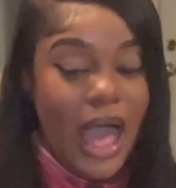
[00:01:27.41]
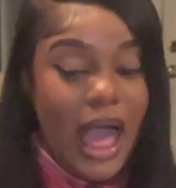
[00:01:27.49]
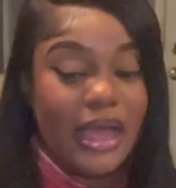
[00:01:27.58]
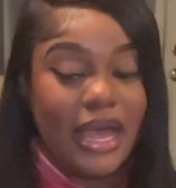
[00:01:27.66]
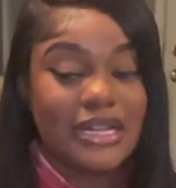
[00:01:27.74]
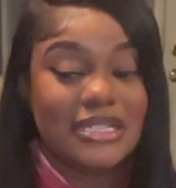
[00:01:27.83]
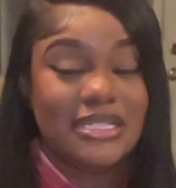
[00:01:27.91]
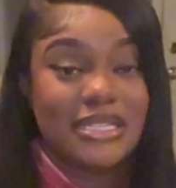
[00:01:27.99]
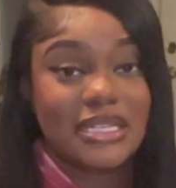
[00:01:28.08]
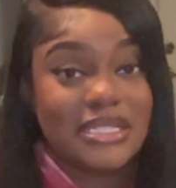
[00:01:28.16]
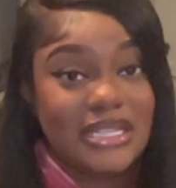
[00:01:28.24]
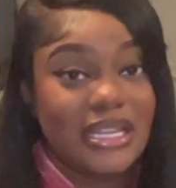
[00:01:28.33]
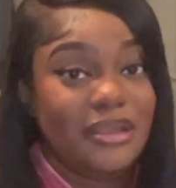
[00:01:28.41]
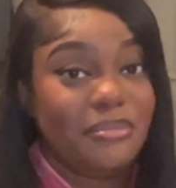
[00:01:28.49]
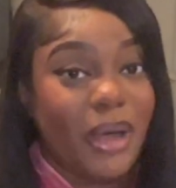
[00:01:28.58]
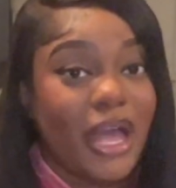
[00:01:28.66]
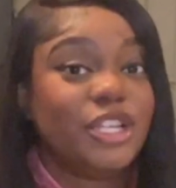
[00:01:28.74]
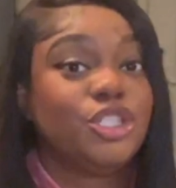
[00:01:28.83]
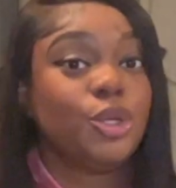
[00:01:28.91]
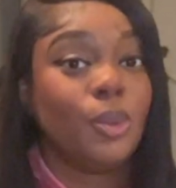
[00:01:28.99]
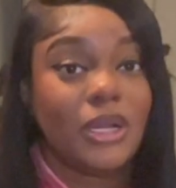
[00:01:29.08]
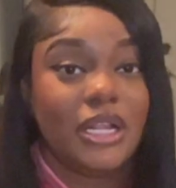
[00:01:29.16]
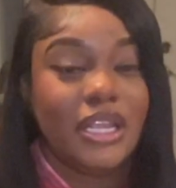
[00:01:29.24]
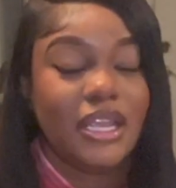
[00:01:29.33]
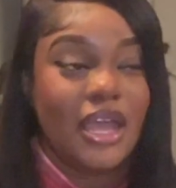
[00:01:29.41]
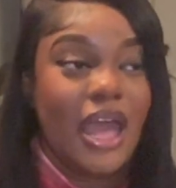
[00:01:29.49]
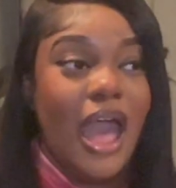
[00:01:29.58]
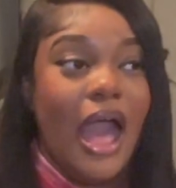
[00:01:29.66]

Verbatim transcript: I got a 16 by 20.